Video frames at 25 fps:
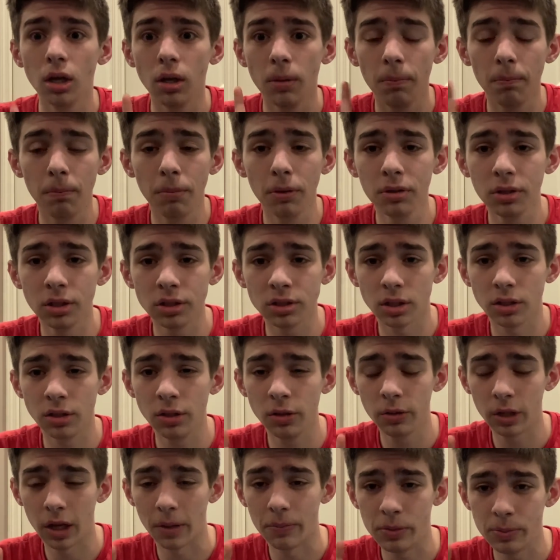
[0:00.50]
put this on
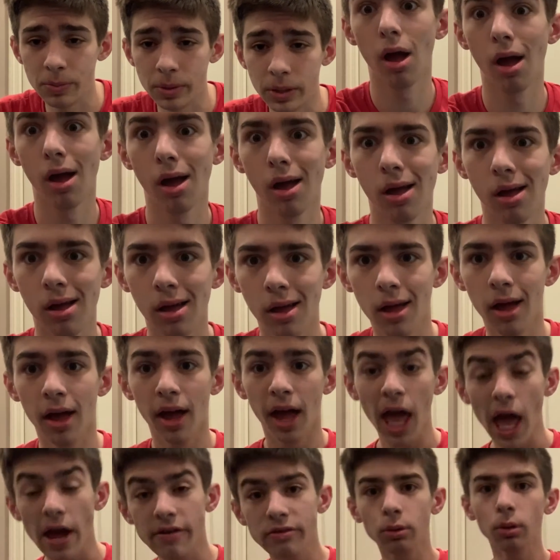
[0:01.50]
2x speed.
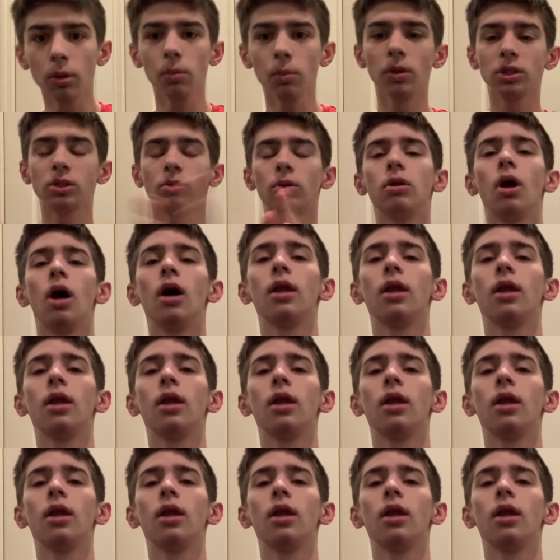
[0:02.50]
Hey everyone, what's going on?